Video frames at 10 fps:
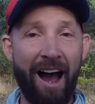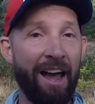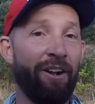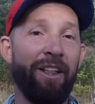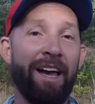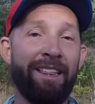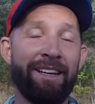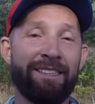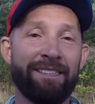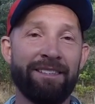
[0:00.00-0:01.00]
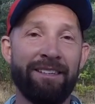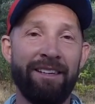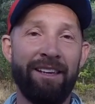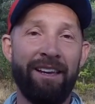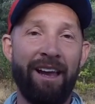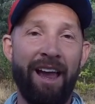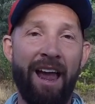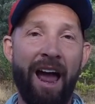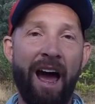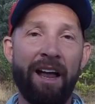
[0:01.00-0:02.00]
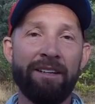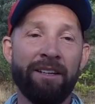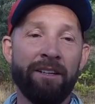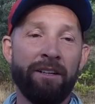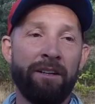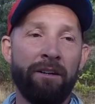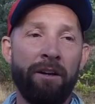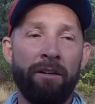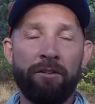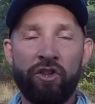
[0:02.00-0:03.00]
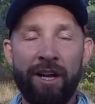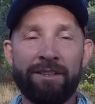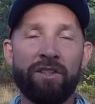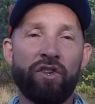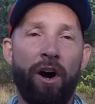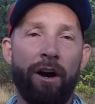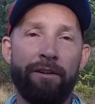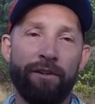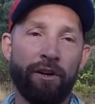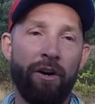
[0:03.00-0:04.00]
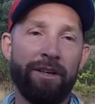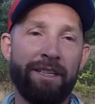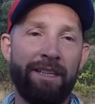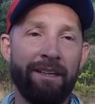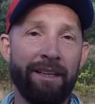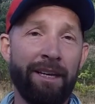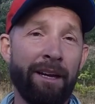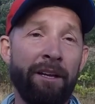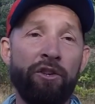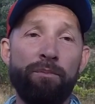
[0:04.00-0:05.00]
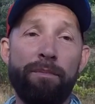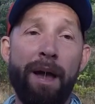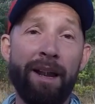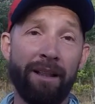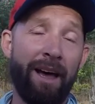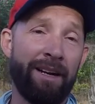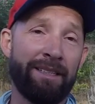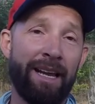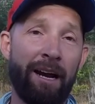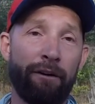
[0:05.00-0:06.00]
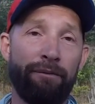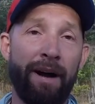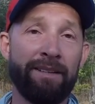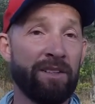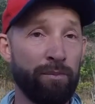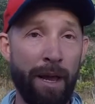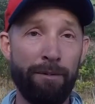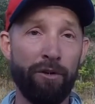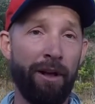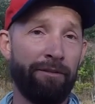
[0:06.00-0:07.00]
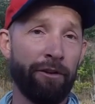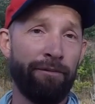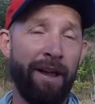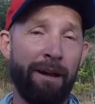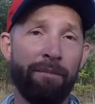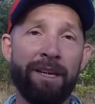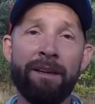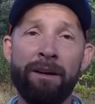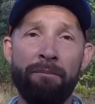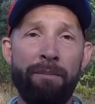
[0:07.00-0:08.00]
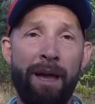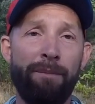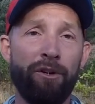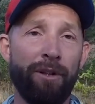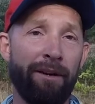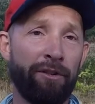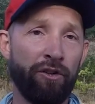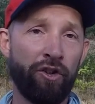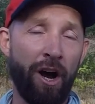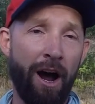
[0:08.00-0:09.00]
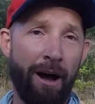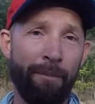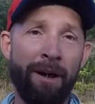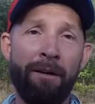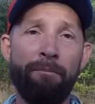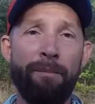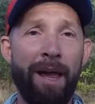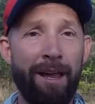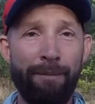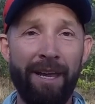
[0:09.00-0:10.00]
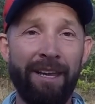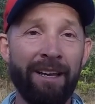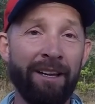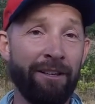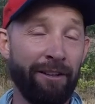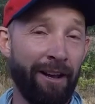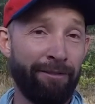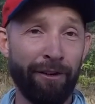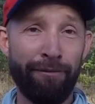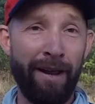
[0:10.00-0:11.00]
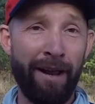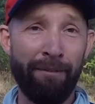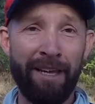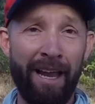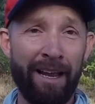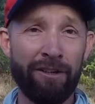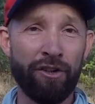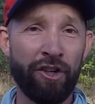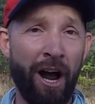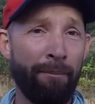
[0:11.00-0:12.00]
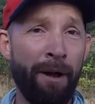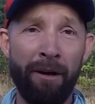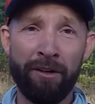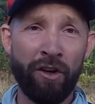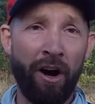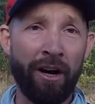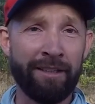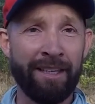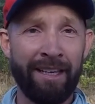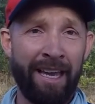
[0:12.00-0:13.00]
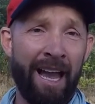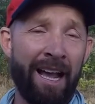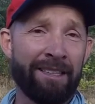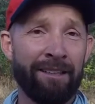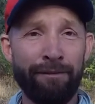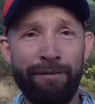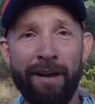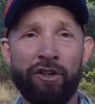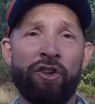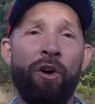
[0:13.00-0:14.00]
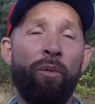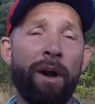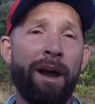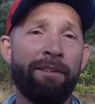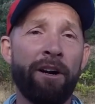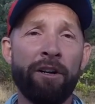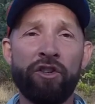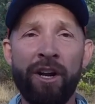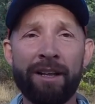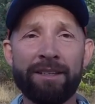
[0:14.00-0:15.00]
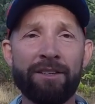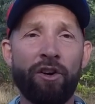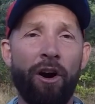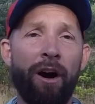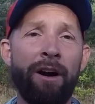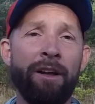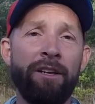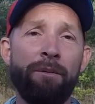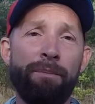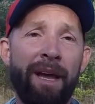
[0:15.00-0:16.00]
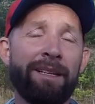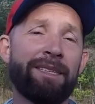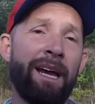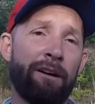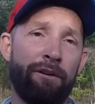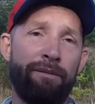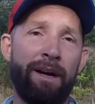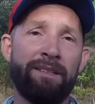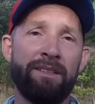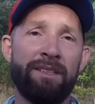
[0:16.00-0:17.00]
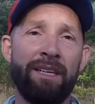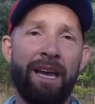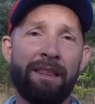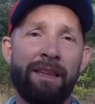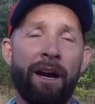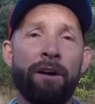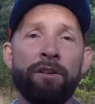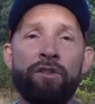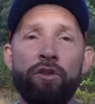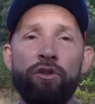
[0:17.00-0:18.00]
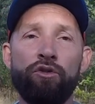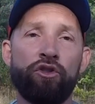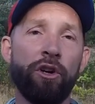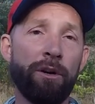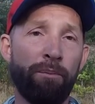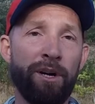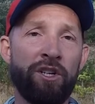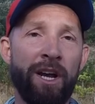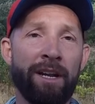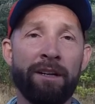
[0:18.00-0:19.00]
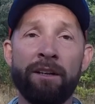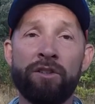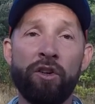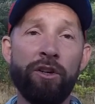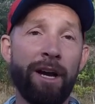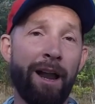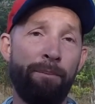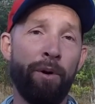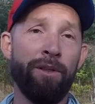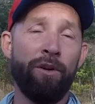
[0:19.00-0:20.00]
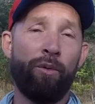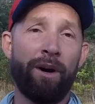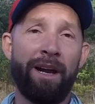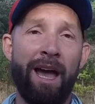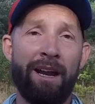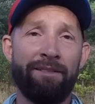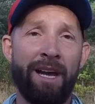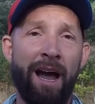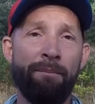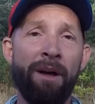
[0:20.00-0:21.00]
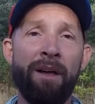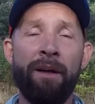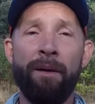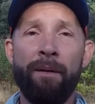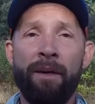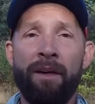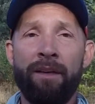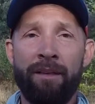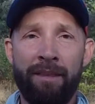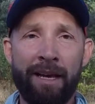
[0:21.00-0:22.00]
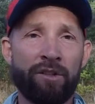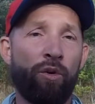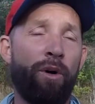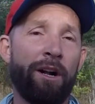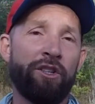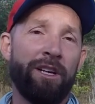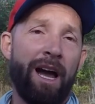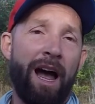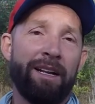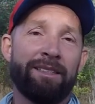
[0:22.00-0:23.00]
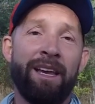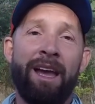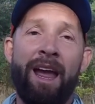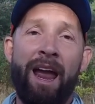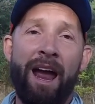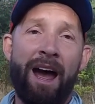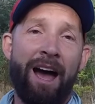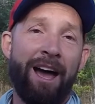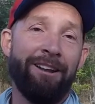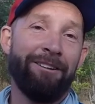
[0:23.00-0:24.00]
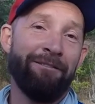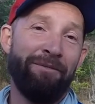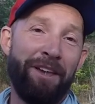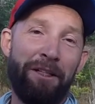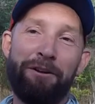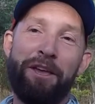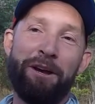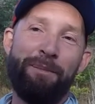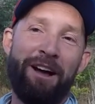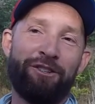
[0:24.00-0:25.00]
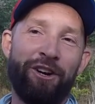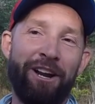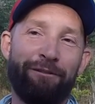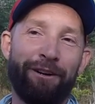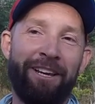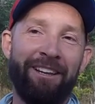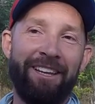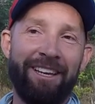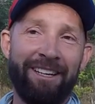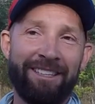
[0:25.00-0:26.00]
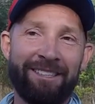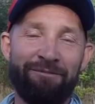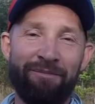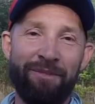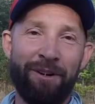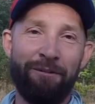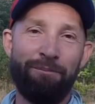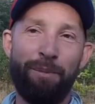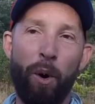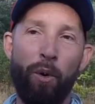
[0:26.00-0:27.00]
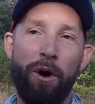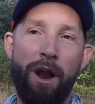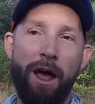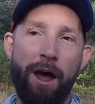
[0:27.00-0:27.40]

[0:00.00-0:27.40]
I don't like this. And chances are, if you're going to Kili, you made a lot of sacrifices. Maybe you left your family. Maybe you left your job. Maybe you left your family and your job. Dogs, cats, fish, whatever. Chances are you made sacrifices to get there. So you should appreciate it. So you got to put in the work ahead of time. Thanks for watching, guys. And the other thing about training for Kili is pole.